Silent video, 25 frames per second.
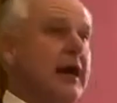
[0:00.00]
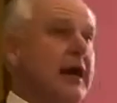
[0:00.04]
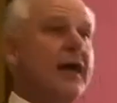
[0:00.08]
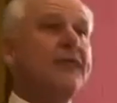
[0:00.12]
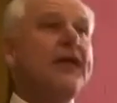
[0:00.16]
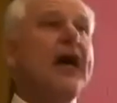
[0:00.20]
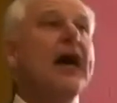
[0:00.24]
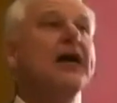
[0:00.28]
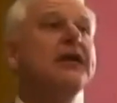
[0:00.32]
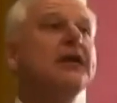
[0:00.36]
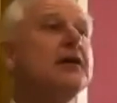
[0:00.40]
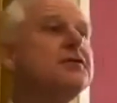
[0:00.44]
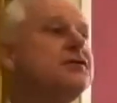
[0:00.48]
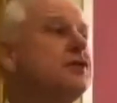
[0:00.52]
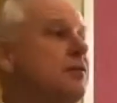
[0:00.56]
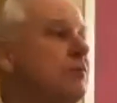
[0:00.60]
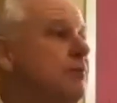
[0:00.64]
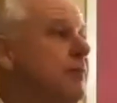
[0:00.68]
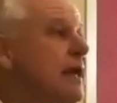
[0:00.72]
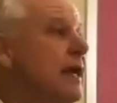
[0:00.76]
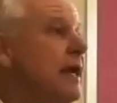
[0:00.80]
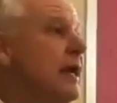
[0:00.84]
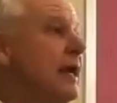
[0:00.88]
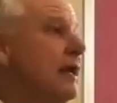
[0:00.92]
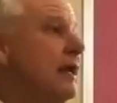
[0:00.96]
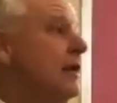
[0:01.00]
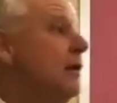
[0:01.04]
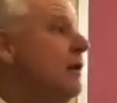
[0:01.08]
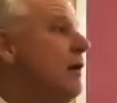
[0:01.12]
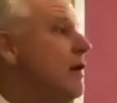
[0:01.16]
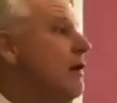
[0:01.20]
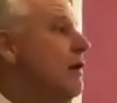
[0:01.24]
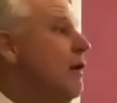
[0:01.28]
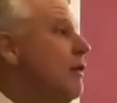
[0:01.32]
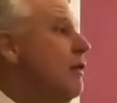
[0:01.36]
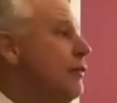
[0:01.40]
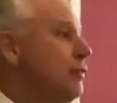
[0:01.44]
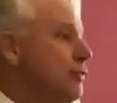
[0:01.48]
Now, that doesn't mean
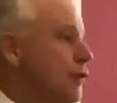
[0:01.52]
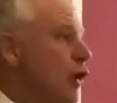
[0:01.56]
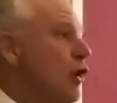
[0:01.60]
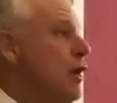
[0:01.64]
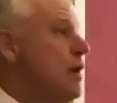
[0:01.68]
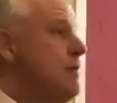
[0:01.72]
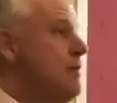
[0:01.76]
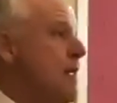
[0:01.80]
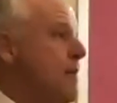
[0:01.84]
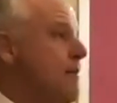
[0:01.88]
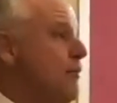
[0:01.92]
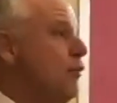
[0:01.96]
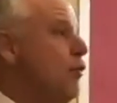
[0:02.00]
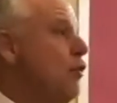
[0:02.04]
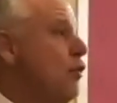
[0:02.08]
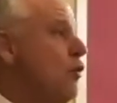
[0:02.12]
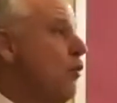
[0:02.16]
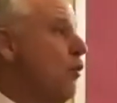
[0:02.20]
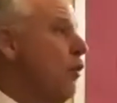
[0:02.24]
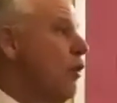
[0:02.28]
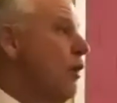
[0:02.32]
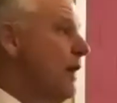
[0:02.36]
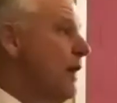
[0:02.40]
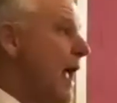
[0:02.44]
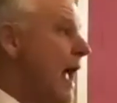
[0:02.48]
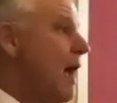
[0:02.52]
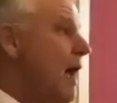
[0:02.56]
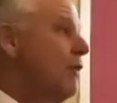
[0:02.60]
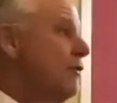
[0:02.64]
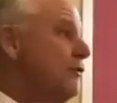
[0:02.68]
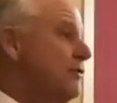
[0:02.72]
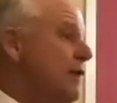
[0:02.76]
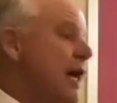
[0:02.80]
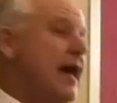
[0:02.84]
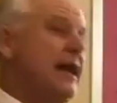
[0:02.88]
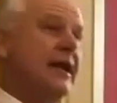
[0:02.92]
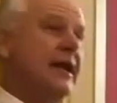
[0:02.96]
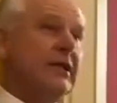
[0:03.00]
30 people who work
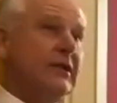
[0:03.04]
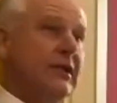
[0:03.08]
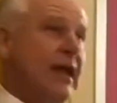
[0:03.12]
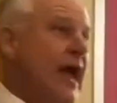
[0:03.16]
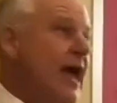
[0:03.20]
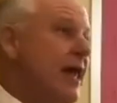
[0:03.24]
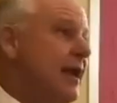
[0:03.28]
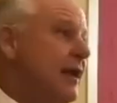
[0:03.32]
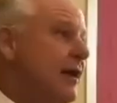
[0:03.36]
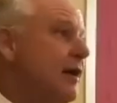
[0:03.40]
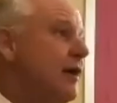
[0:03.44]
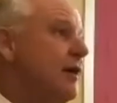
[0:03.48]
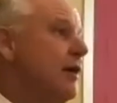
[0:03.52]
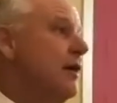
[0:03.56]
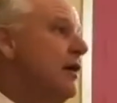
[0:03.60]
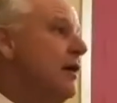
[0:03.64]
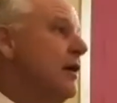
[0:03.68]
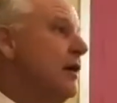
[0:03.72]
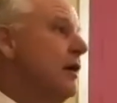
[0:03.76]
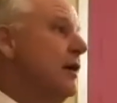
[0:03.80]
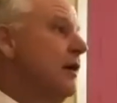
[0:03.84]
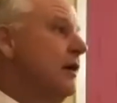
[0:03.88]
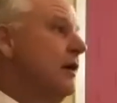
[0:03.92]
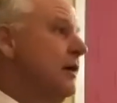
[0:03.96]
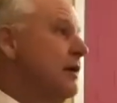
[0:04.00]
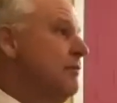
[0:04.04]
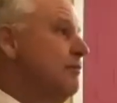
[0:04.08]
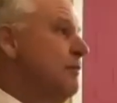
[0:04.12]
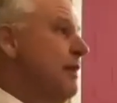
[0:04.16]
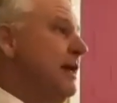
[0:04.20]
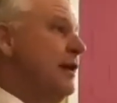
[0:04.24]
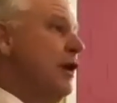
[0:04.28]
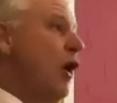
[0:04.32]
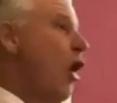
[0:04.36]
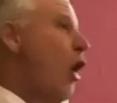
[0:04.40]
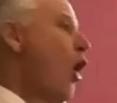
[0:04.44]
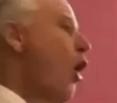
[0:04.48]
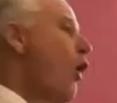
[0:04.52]
outside Atlanta can
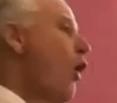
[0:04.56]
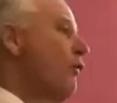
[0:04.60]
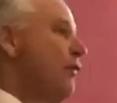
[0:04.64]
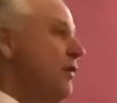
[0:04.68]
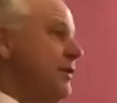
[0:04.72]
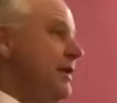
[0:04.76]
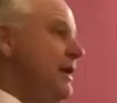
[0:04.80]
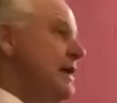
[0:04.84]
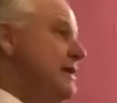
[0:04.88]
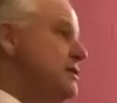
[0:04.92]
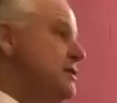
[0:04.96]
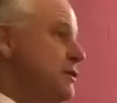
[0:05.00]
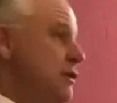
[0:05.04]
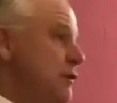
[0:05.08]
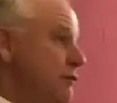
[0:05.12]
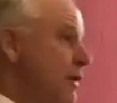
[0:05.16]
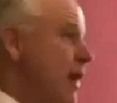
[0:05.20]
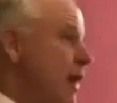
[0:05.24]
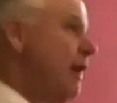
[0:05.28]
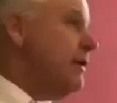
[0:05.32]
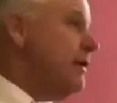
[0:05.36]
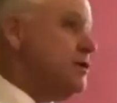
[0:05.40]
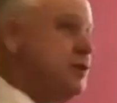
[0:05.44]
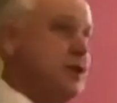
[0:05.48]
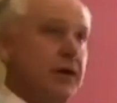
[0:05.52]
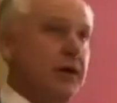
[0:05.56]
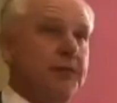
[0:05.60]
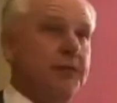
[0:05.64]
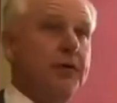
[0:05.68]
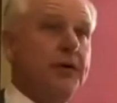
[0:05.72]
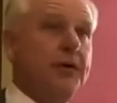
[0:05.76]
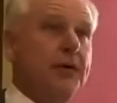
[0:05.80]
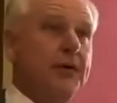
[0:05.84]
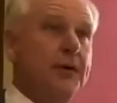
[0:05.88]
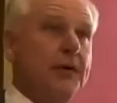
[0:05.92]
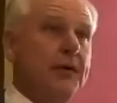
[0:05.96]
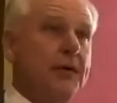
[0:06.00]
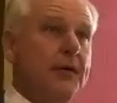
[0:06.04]
meet all the needs in the fellowship.
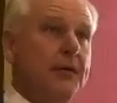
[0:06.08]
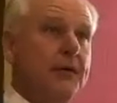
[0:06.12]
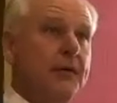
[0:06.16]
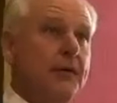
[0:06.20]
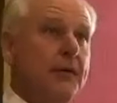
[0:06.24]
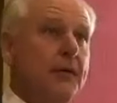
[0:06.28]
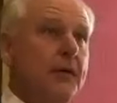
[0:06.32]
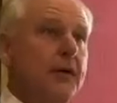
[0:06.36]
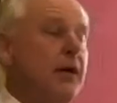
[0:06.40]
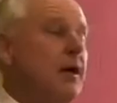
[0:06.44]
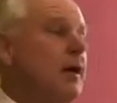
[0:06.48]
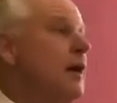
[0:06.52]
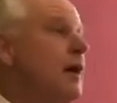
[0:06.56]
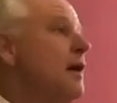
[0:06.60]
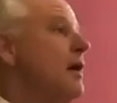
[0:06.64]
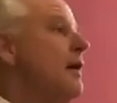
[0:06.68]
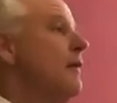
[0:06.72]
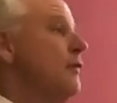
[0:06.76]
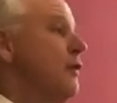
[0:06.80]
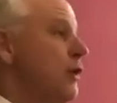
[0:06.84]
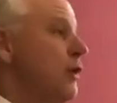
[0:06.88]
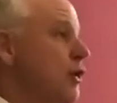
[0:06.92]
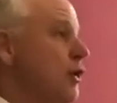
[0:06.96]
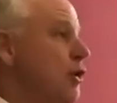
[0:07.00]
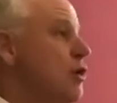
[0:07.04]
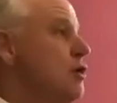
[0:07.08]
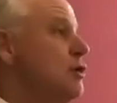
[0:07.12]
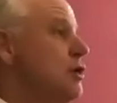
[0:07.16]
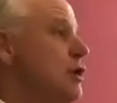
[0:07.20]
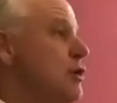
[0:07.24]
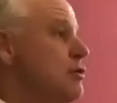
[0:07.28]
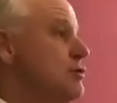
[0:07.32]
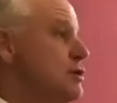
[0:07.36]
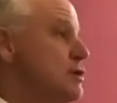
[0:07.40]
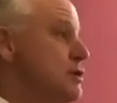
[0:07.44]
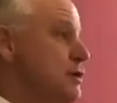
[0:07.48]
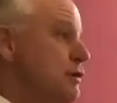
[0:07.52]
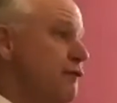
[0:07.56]
The good
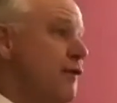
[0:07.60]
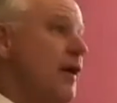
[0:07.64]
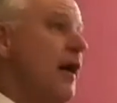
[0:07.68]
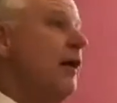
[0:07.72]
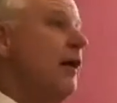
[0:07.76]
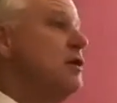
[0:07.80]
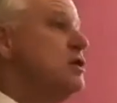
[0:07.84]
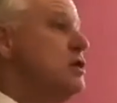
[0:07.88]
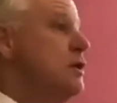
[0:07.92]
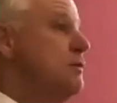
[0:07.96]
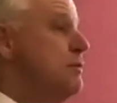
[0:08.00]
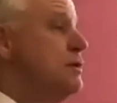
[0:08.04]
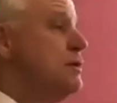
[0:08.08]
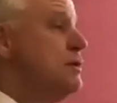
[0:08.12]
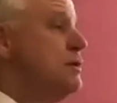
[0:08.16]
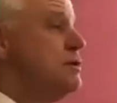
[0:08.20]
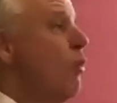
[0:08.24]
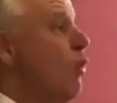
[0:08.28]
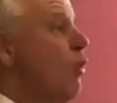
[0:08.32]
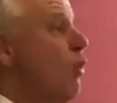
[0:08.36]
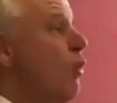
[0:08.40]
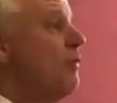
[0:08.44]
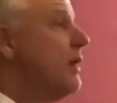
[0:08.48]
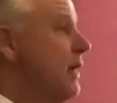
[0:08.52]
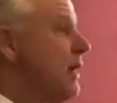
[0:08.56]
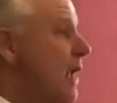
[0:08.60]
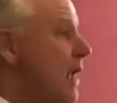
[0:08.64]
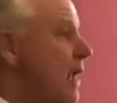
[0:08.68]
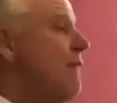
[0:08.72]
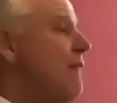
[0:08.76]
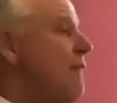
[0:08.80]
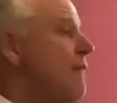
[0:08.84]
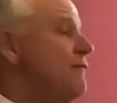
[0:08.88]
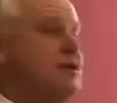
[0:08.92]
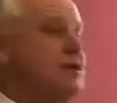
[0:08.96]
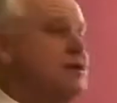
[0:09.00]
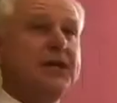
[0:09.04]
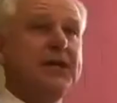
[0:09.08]
news is the fellowship is more than an
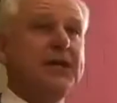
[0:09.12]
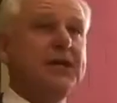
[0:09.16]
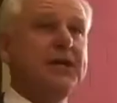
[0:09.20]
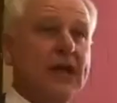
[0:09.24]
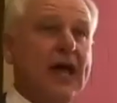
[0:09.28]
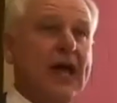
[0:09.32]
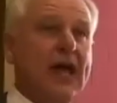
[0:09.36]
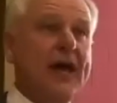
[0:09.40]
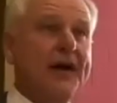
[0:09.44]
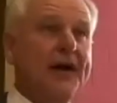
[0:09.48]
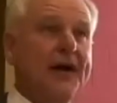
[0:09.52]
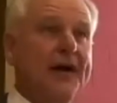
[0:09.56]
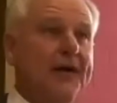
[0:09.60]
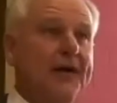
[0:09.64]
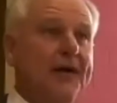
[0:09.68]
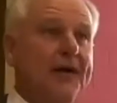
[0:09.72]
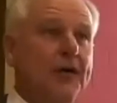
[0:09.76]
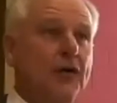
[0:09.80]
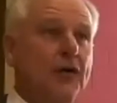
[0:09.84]
office in Atlanta